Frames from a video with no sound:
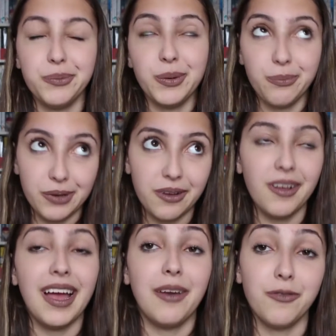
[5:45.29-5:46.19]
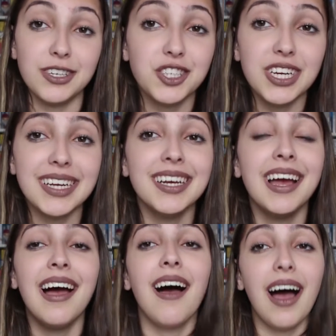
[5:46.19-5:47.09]
But Bill and Richie,
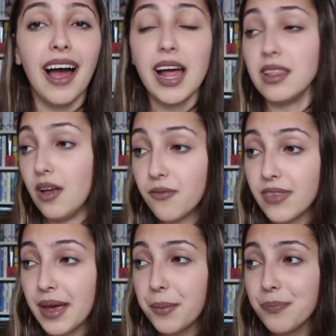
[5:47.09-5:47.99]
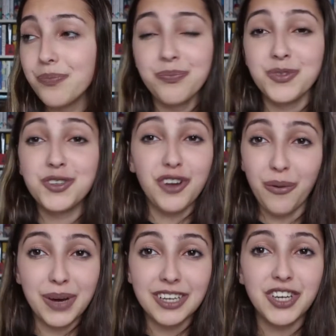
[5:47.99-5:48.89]
I loved them
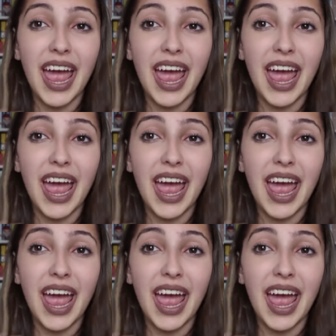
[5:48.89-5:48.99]
so much.